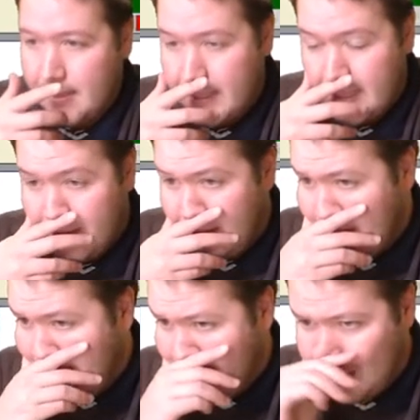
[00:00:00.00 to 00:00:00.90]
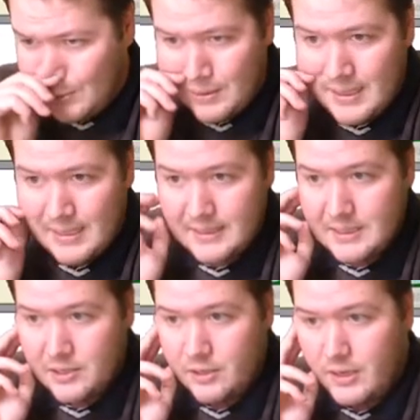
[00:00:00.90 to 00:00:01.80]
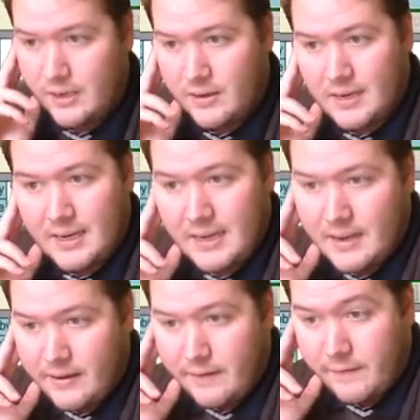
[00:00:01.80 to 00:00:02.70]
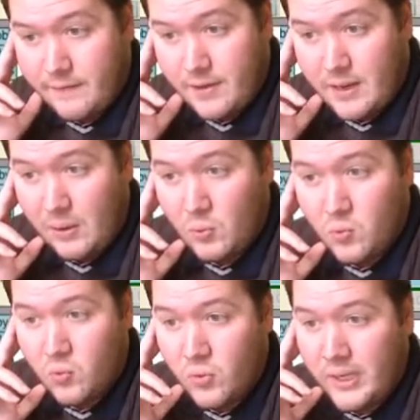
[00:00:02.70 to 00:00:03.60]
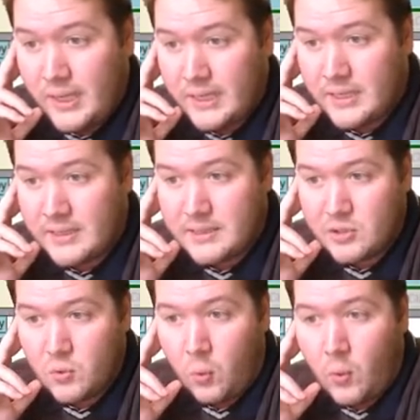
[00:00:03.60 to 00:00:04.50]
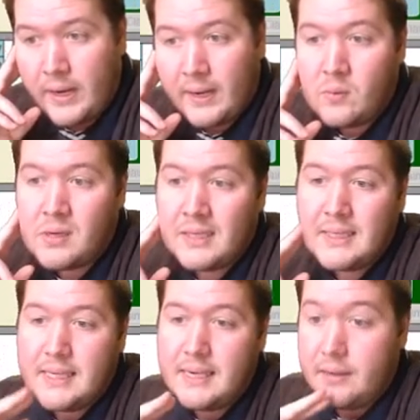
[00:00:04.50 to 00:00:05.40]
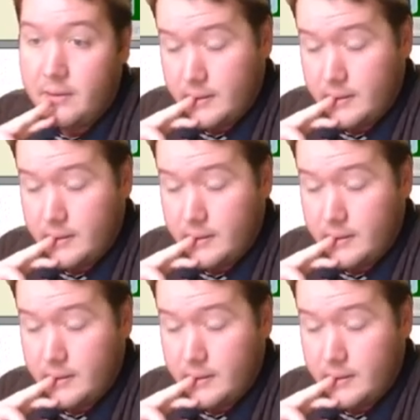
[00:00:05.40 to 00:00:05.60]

Uh, right, so here I have a really nice 21 count.